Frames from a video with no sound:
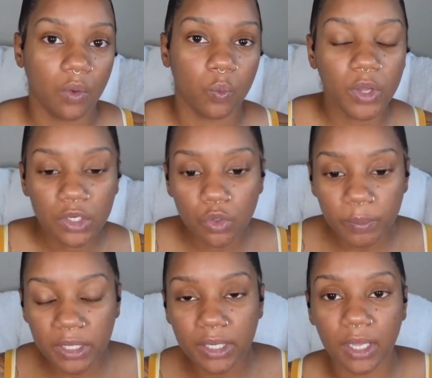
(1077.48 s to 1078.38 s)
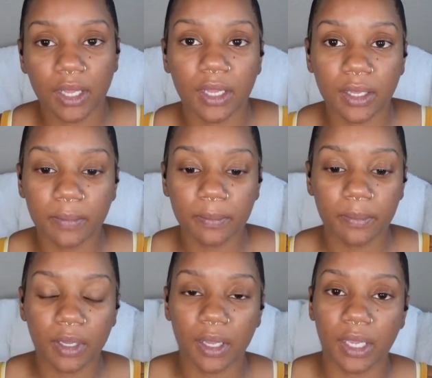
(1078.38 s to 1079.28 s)
When you become
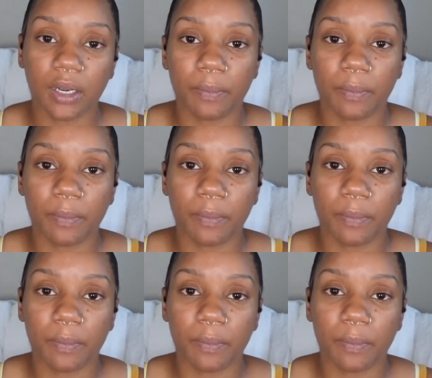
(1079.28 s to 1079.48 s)
an